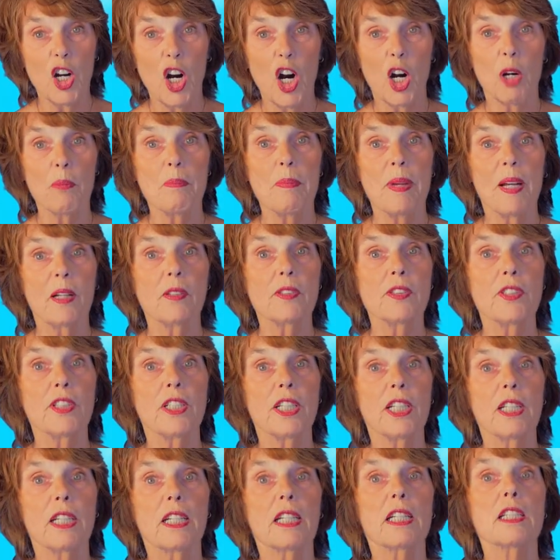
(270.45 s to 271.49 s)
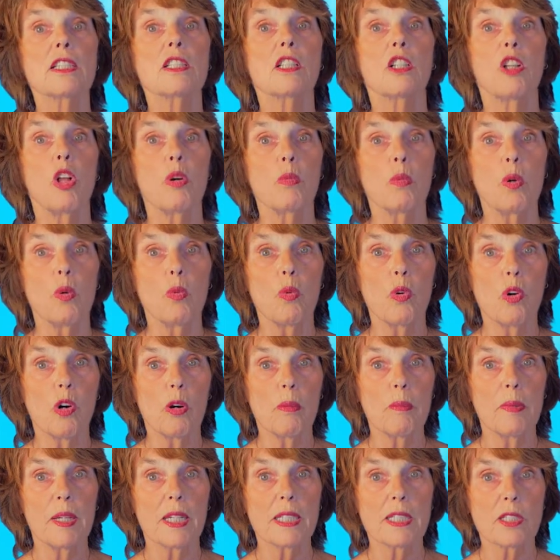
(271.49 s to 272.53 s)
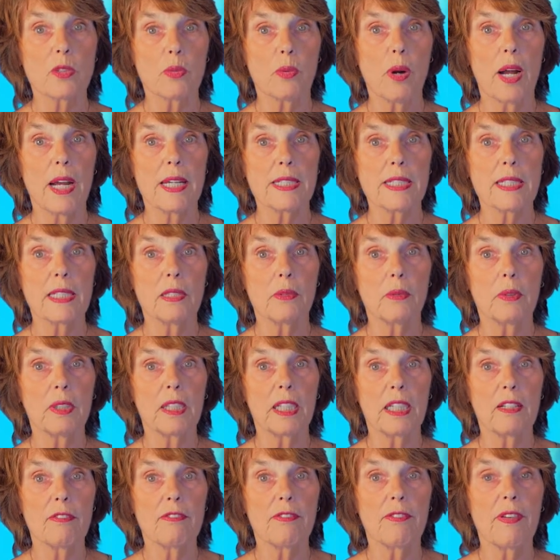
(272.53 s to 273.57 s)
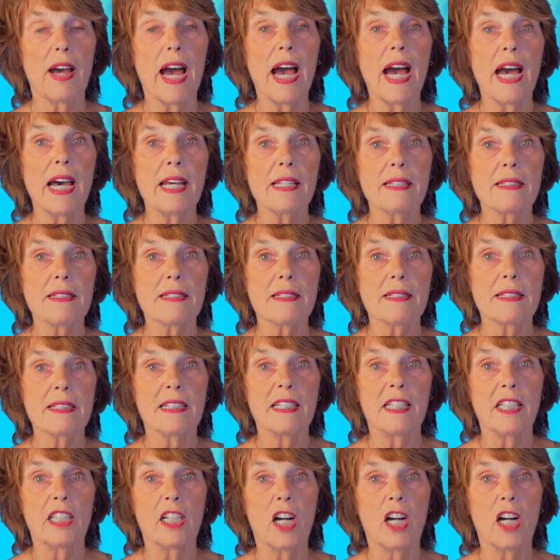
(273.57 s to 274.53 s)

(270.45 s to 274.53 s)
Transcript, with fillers: are melting because global warming is rising really fast.